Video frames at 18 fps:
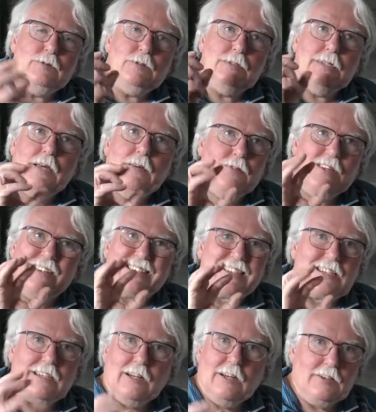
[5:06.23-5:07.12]
even the
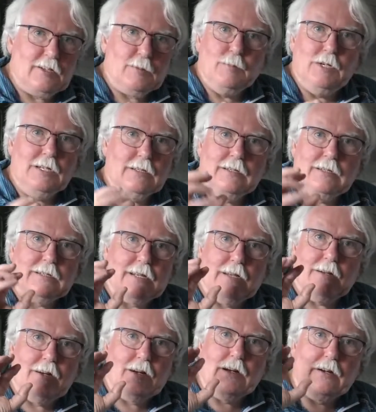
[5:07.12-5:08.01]
slightest breeze, as I
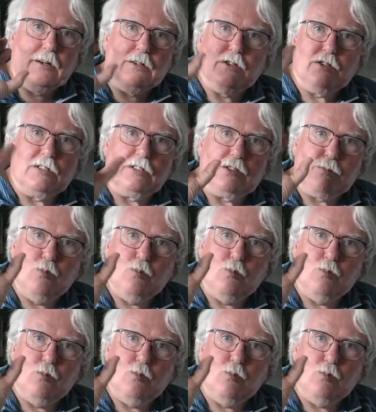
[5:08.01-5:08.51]
said earlier, just